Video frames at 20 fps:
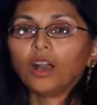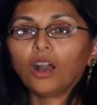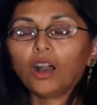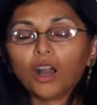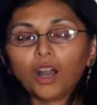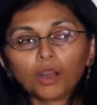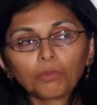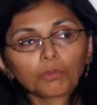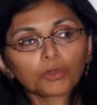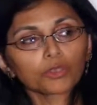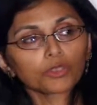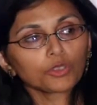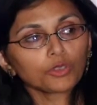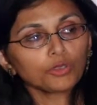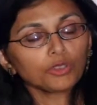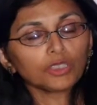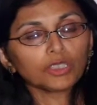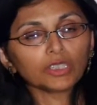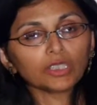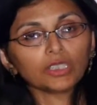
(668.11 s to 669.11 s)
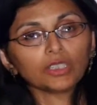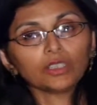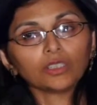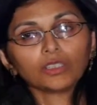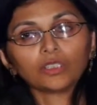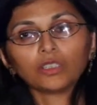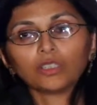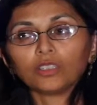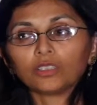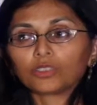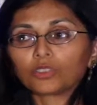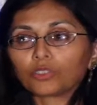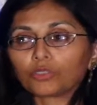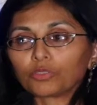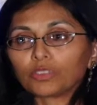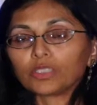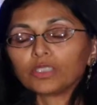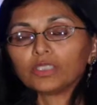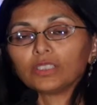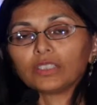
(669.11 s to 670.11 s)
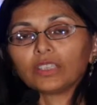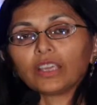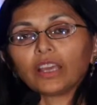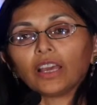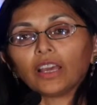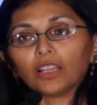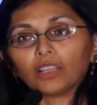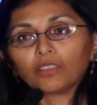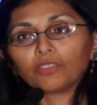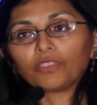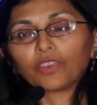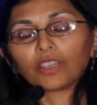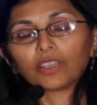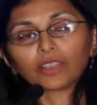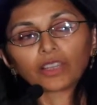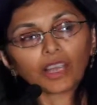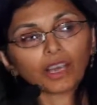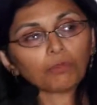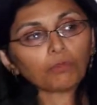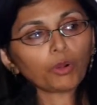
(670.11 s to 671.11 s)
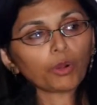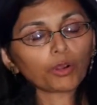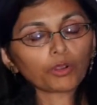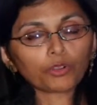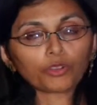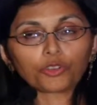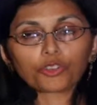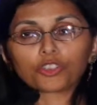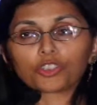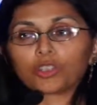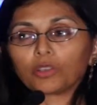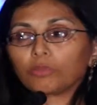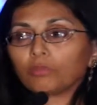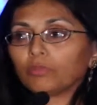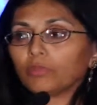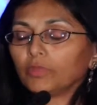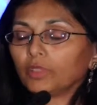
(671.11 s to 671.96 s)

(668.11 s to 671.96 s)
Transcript: opportunity to really elevate that partnership